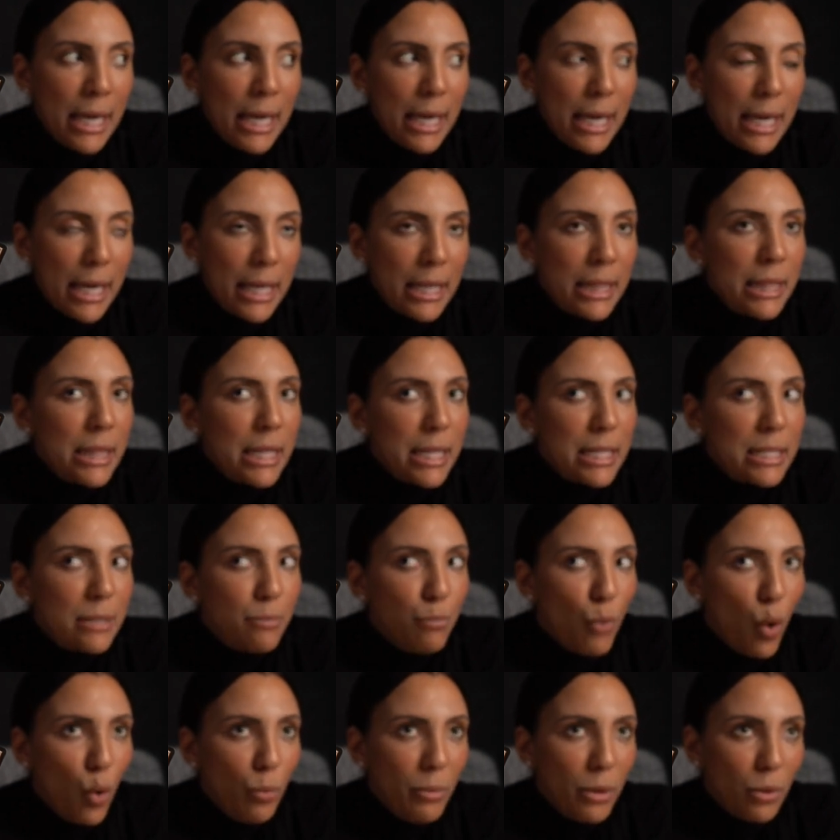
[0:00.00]
in this
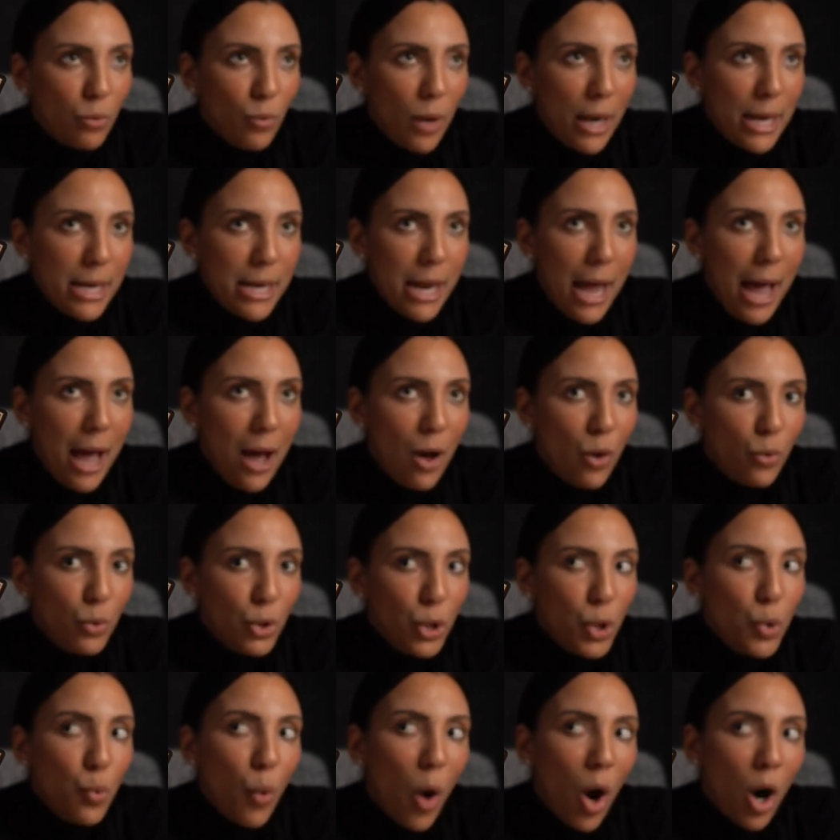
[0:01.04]
moment right now,
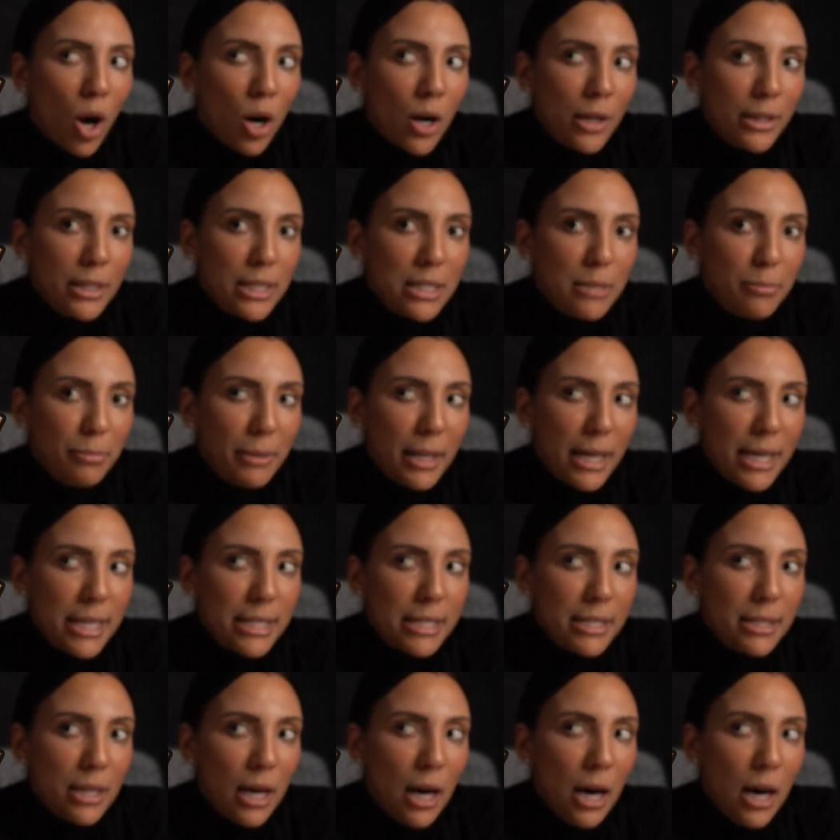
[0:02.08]
you are at this
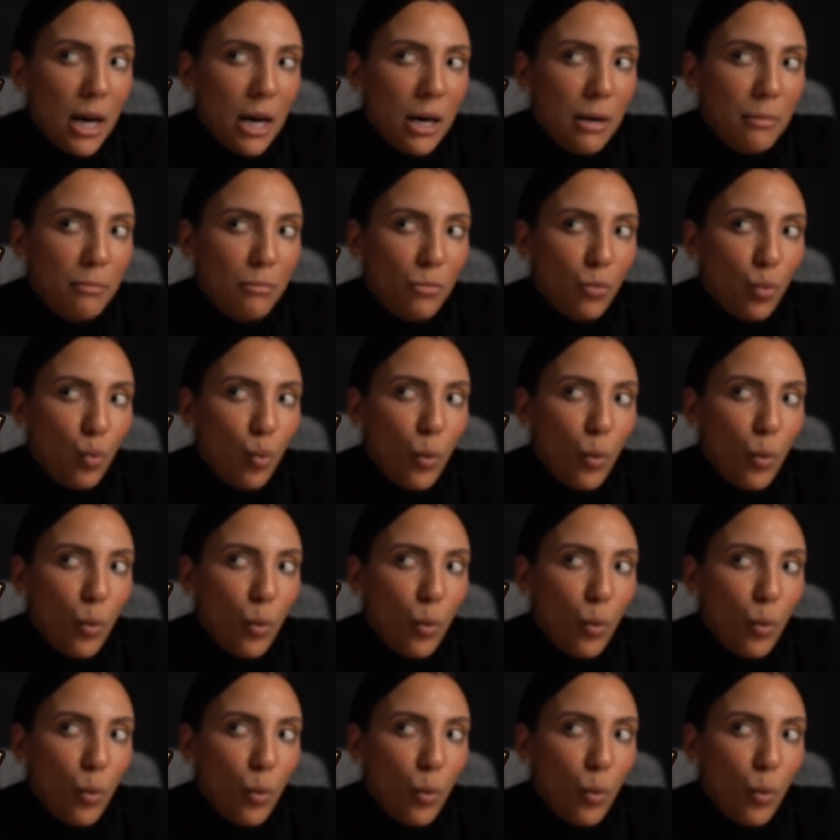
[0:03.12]
place um,